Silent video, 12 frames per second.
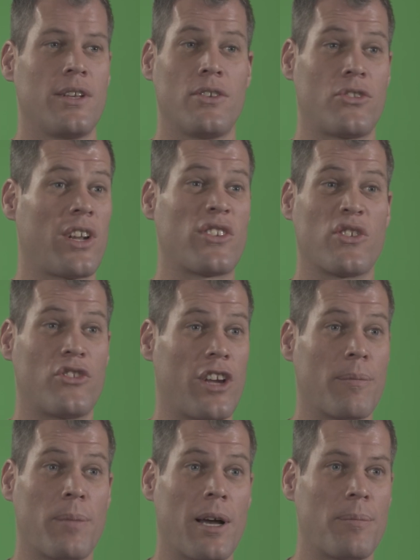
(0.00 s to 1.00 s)
Should I just
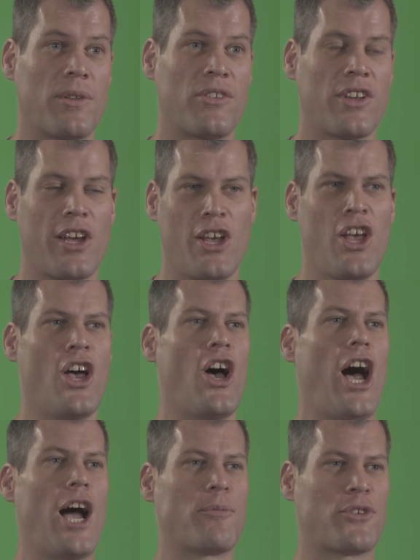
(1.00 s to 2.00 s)
jump up and say,
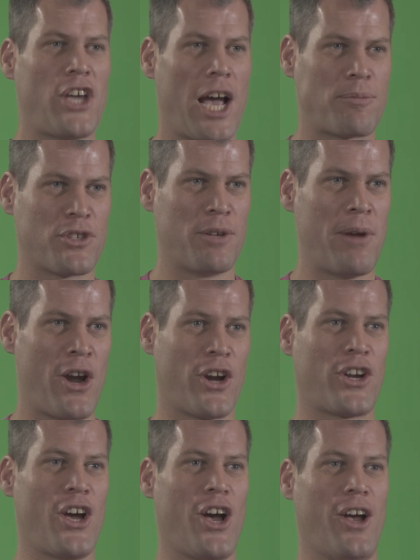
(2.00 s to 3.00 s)
I'm Captain
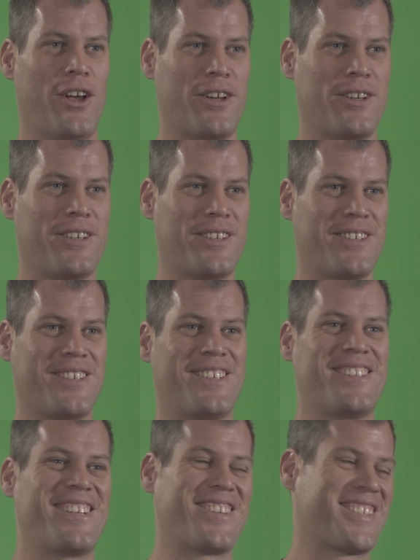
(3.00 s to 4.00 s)
America?
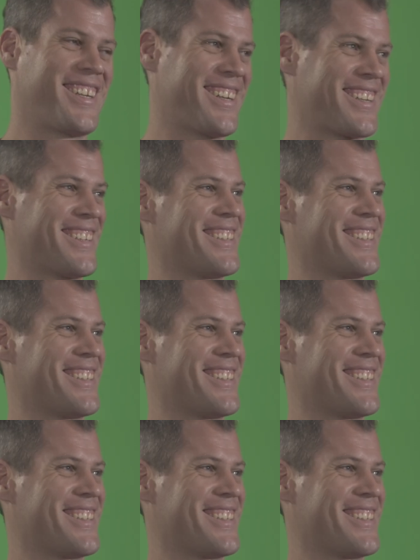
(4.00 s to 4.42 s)
Just kidding.